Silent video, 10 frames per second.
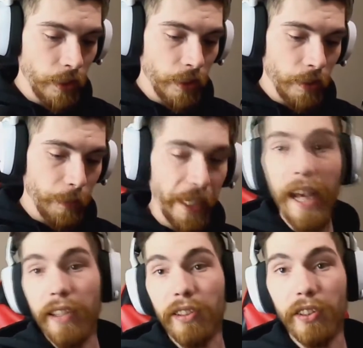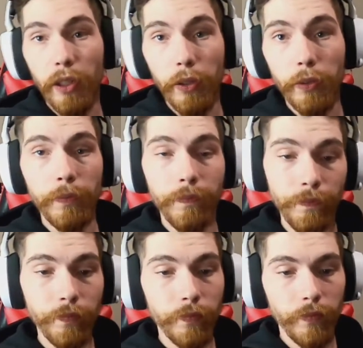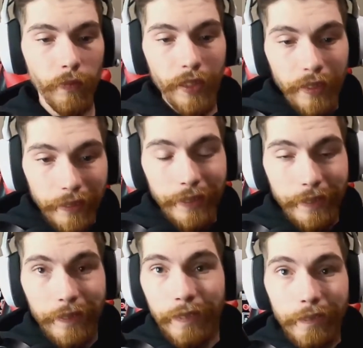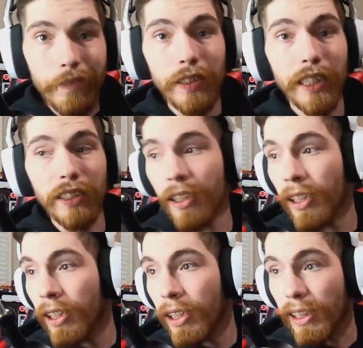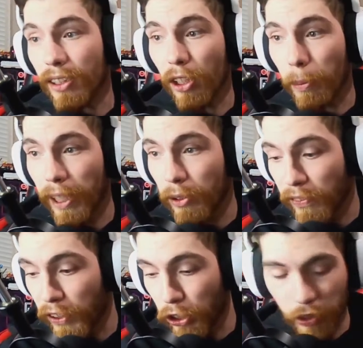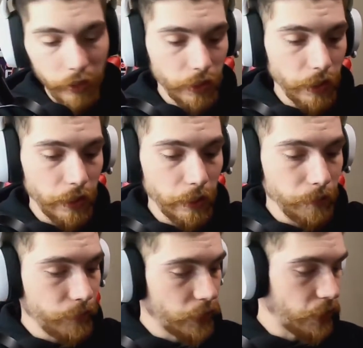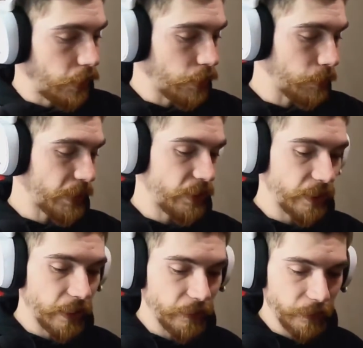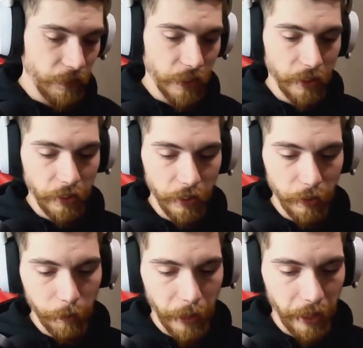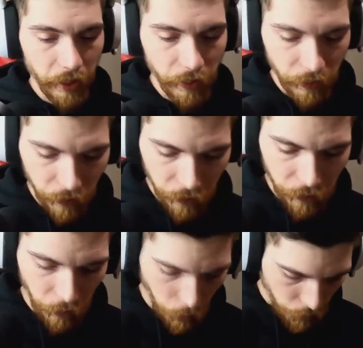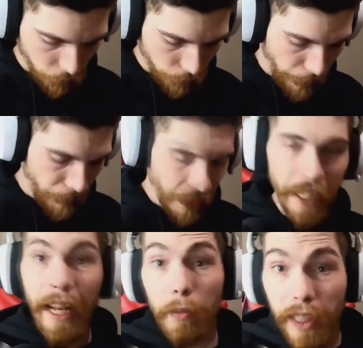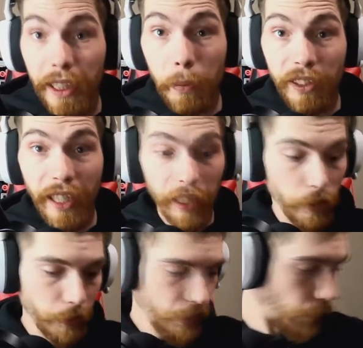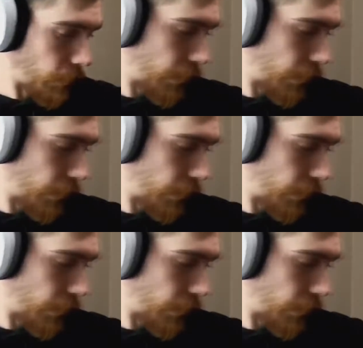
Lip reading: But yeah, so like I said, that's all the plans of fishing. On all my stuff. Like I said, this bag is full of crap, and I'm gonna keep a scale on me. Don't worry.